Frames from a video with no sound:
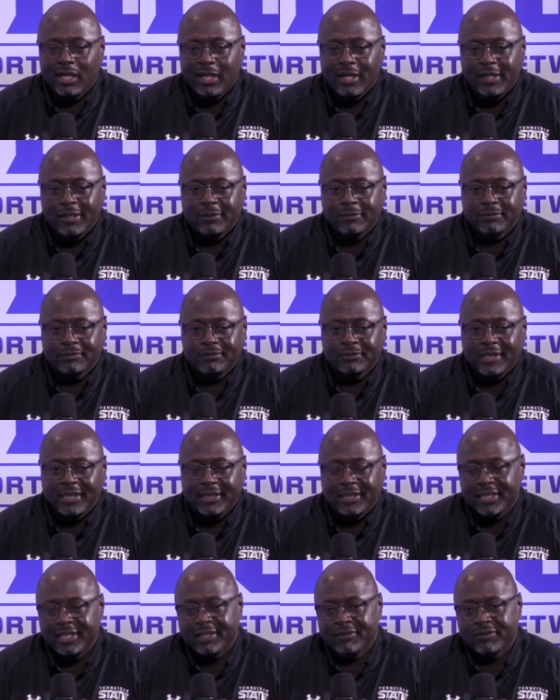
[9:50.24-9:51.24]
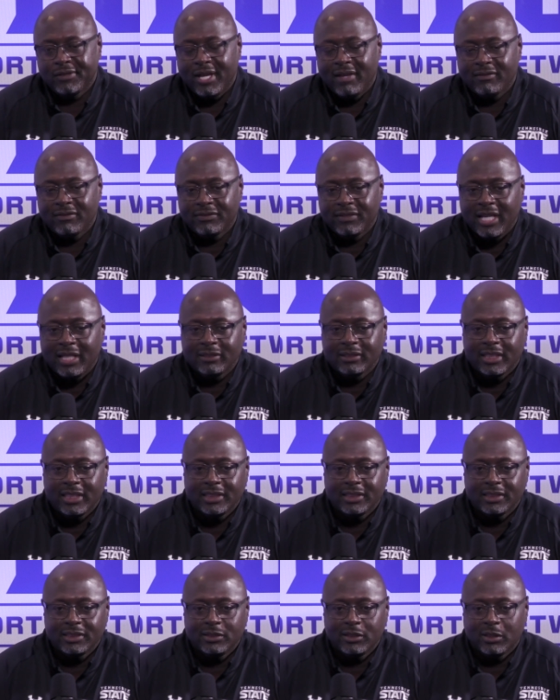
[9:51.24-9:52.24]
Mm. Um, I think if you have a
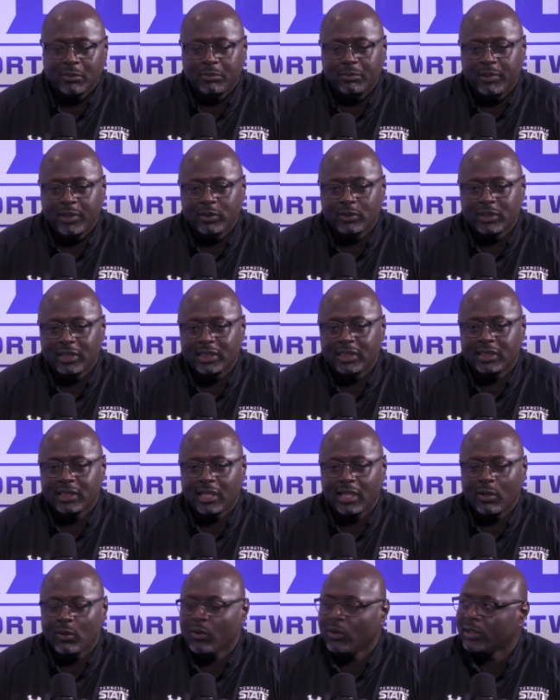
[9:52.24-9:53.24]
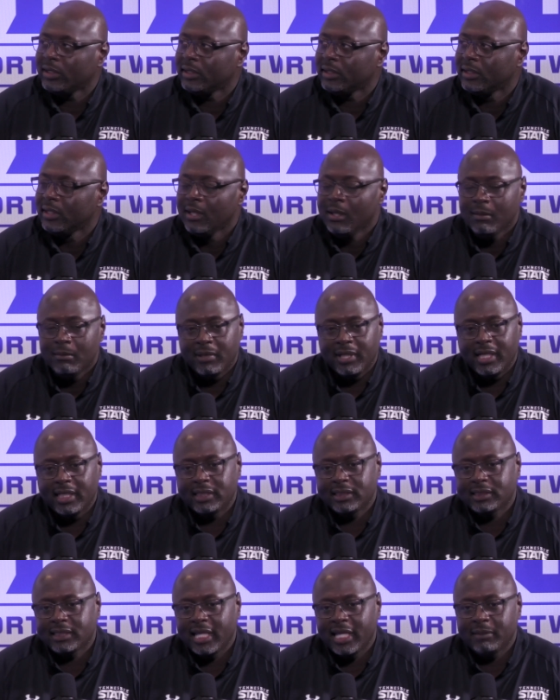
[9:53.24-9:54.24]
foundation, you can build anything on it. But at
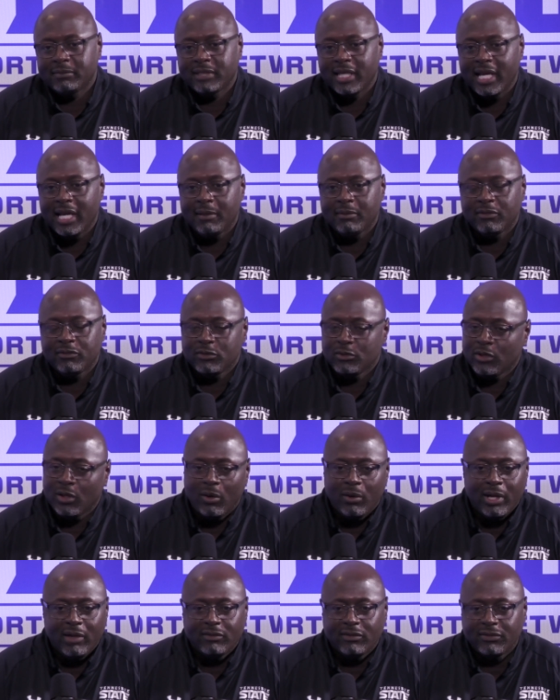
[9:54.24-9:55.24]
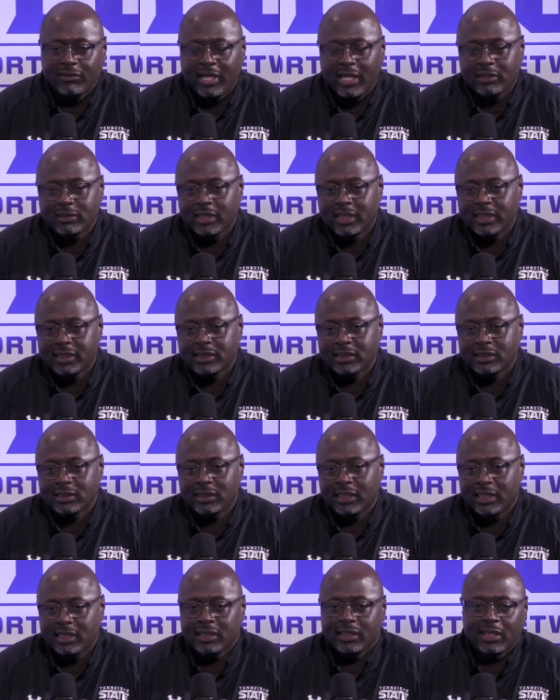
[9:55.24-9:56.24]
the same time, if you don't have a foundation,
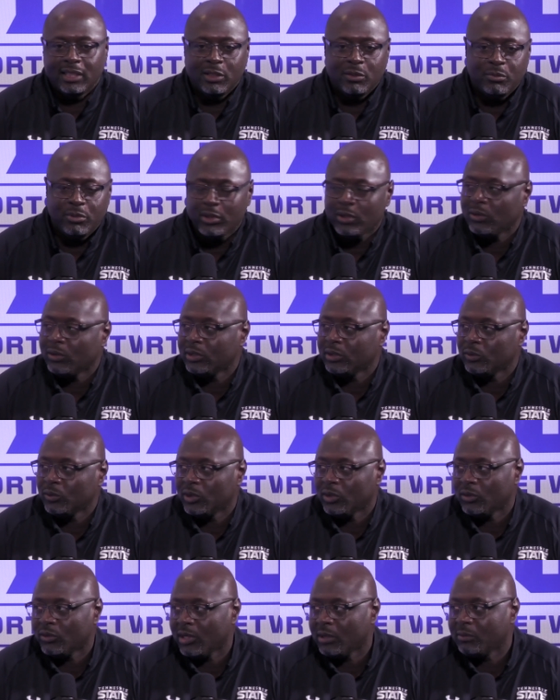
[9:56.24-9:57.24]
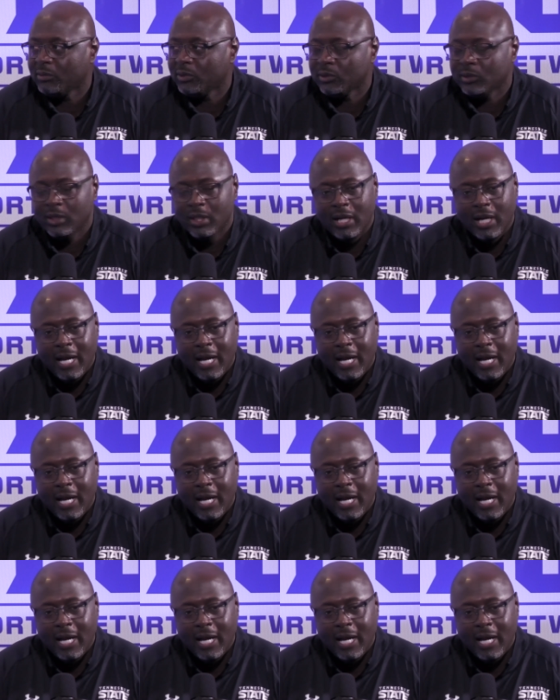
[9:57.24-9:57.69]
anything you put on it will crumble.